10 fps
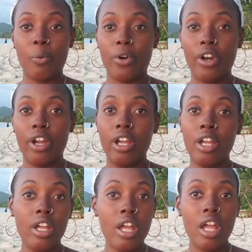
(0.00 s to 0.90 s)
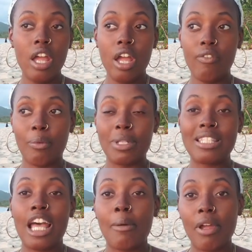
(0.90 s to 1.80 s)
work, from the
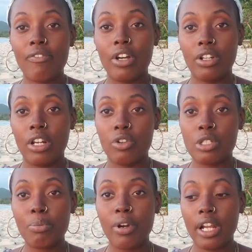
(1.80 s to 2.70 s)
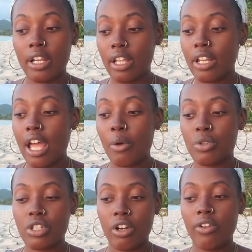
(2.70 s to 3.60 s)
time I found out I was pregnant, I
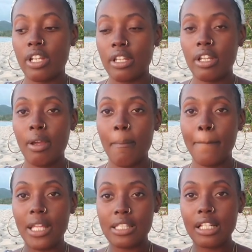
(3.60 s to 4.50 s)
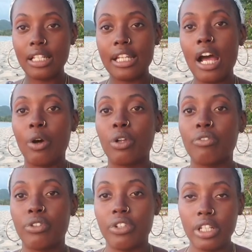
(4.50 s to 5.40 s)
was already mentally out
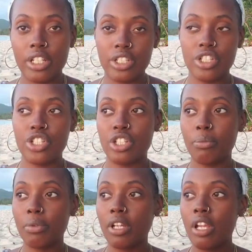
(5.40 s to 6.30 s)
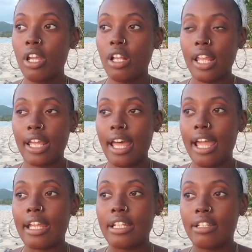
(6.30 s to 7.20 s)
of the relationship. Like,
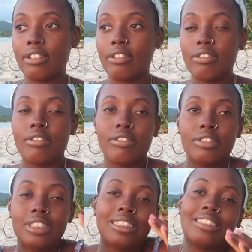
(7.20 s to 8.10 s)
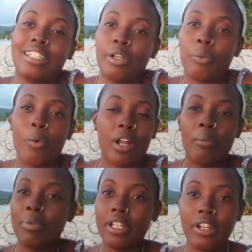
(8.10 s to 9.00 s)
I just didn't want
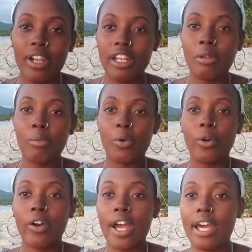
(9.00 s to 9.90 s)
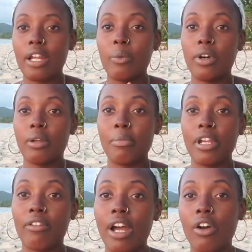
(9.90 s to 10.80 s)
to be there anymore. I didn't want to
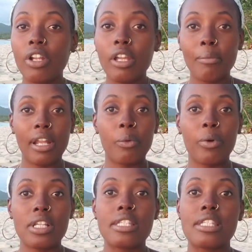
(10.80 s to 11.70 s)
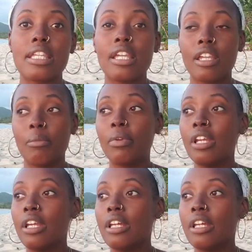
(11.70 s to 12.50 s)
be around him. I didn't want to see him.